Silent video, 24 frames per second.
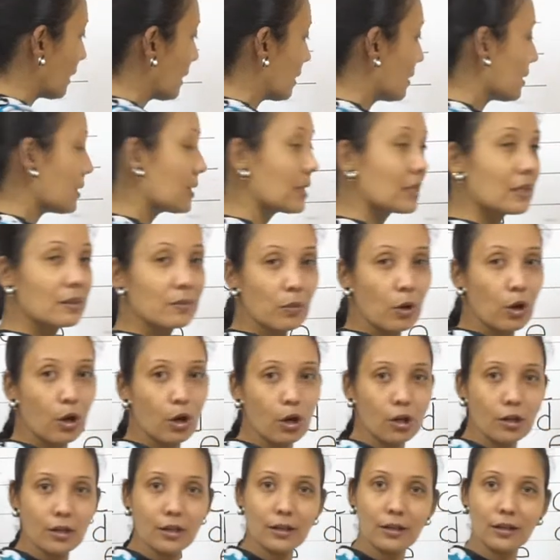
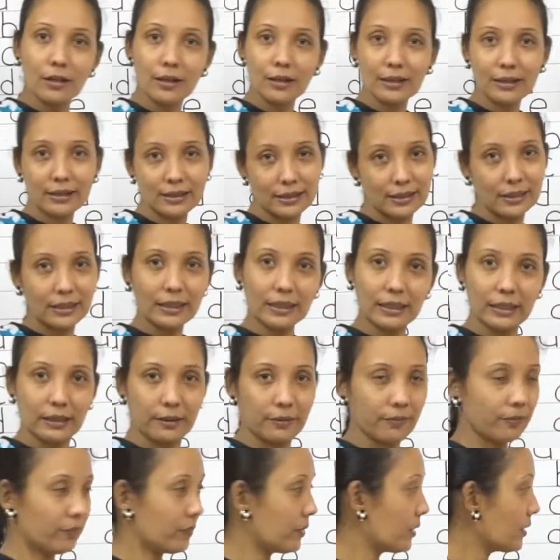Small E.
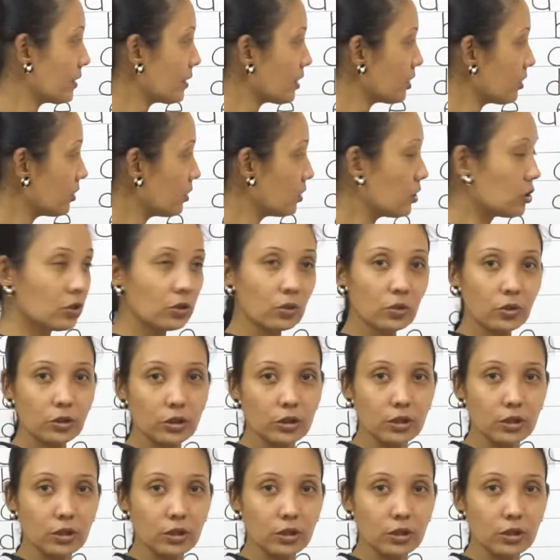So, this is no.